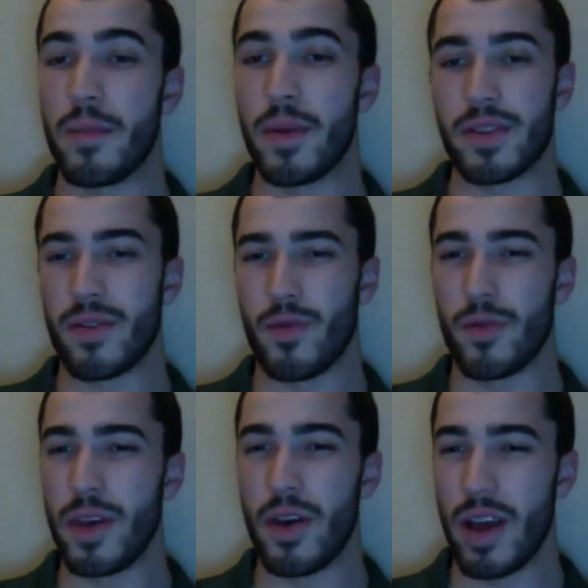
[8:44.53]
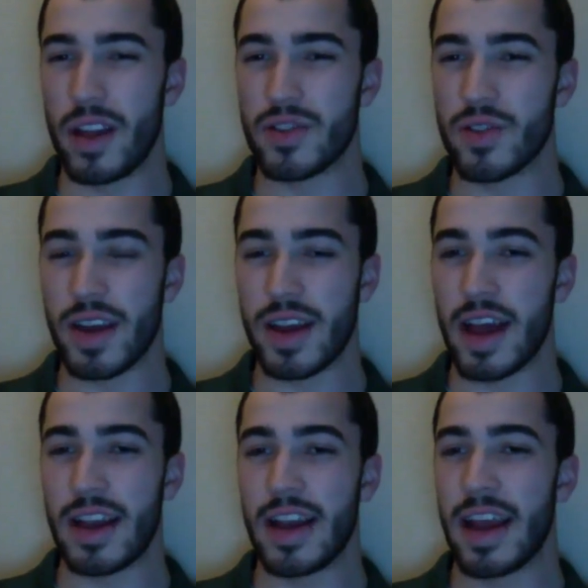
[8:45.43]
but the Rubio injury
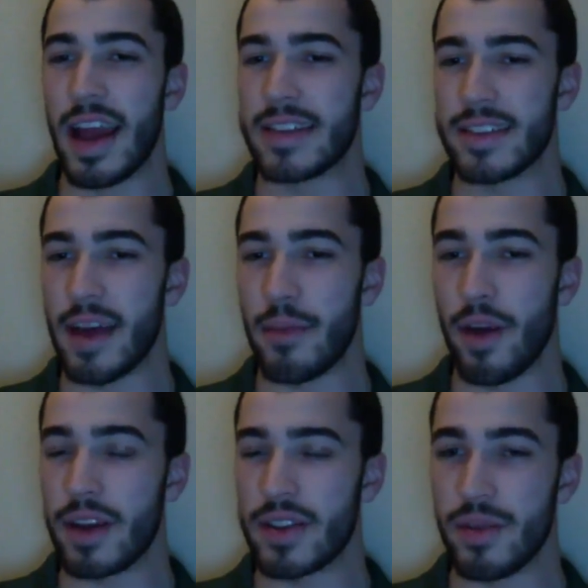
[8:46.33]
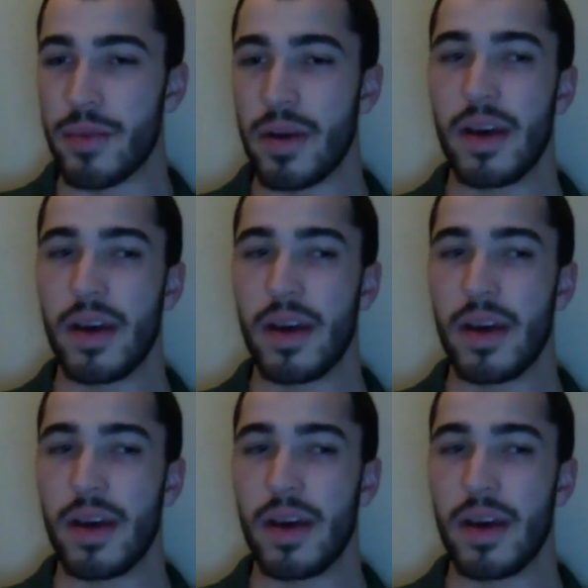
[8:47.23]
kind of negates that price jump.